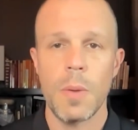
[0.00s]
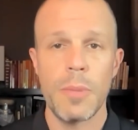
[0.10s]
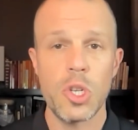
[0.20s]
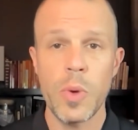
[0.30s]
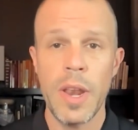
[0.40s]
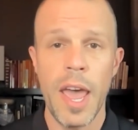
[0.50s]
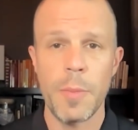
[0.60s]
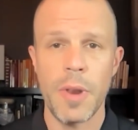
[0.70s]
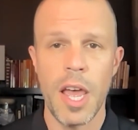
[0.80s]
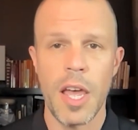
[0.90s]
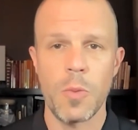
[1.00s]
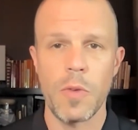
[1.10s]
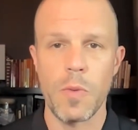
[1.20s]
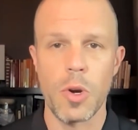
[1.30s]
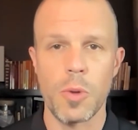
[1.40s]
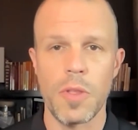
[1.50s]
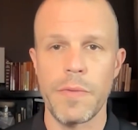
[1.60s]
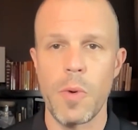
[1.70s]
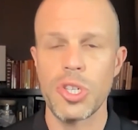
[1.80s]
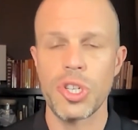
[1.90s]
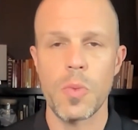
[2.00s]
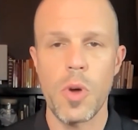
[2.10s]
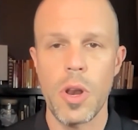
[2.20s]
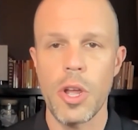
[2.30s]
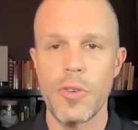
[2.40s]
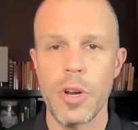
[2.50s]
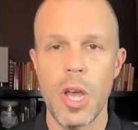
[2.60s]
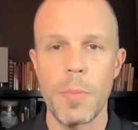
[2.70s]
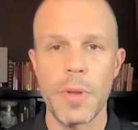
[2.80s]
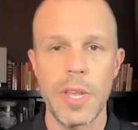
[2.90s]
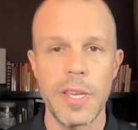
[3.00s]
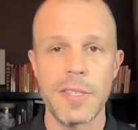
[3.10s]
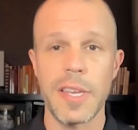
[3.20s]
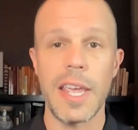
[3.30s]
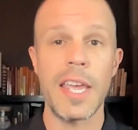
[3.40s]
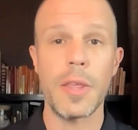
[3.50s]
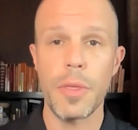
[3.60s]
Between Adam and I, we've worked with Fortune 100 companies, Inc.